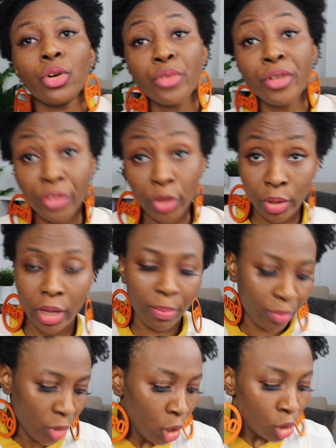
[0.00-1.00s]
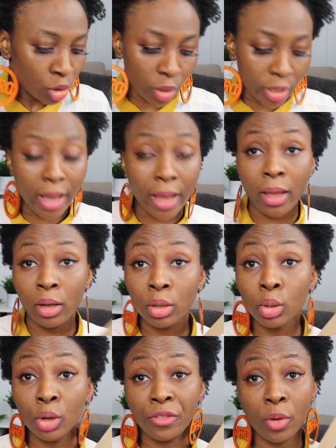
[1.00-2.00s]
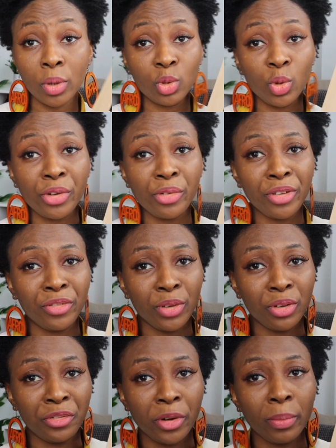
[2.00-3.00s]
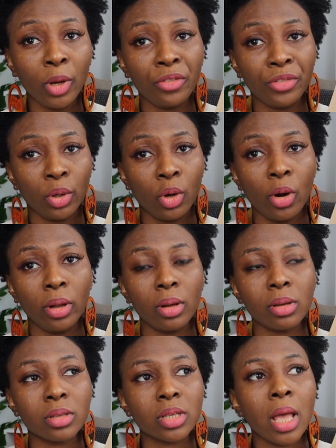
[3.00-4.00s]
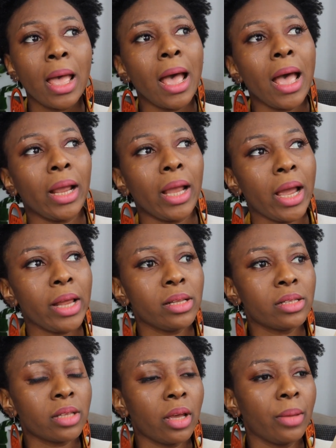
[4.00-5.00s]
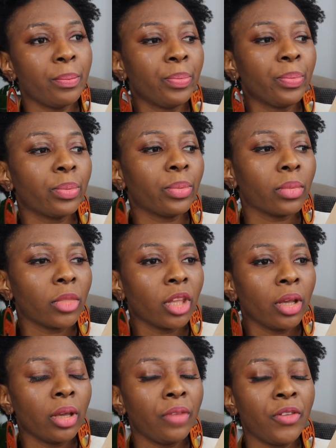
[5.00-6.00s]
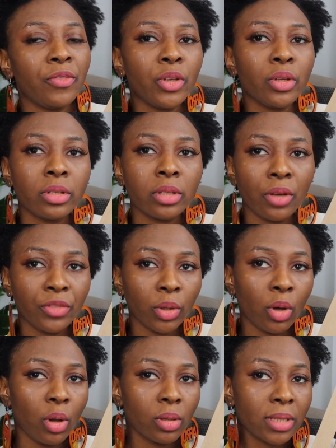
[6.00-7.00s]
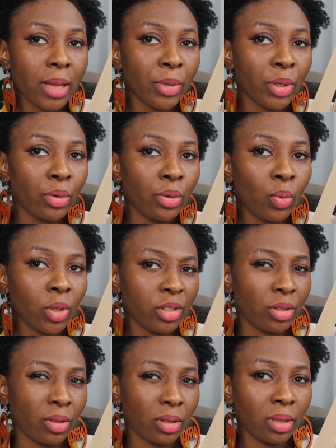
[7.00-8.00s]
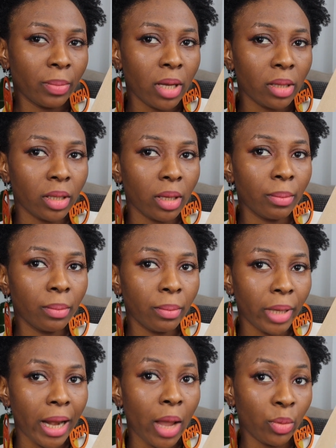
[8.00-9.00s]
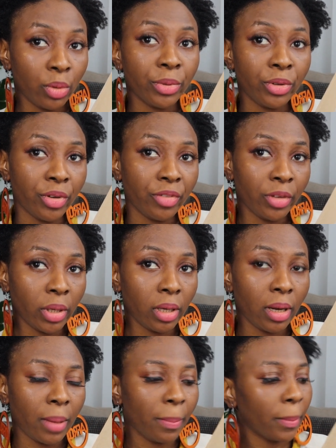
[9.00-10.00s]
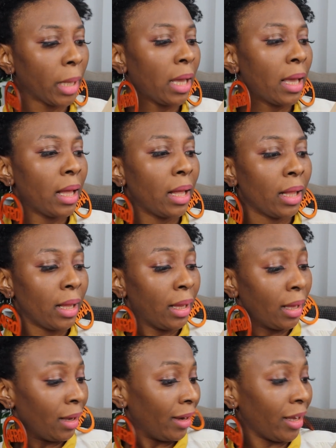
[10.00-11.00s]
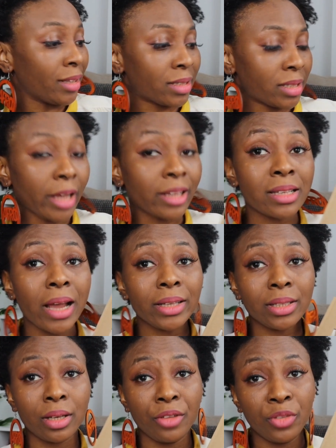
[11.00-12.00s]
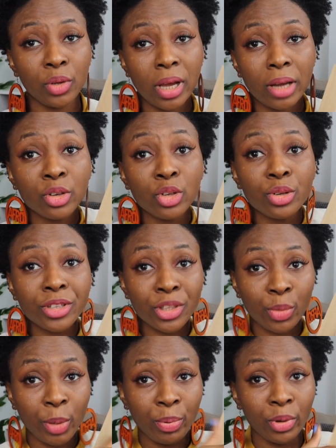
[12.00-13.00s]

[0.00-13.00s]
review them. So yeah, look forward to a review from Love Your Coils. And guys, if you've used Love Your Coils, let me know what you thought about them, but I will be reviewing them. It's exciting if you can use 3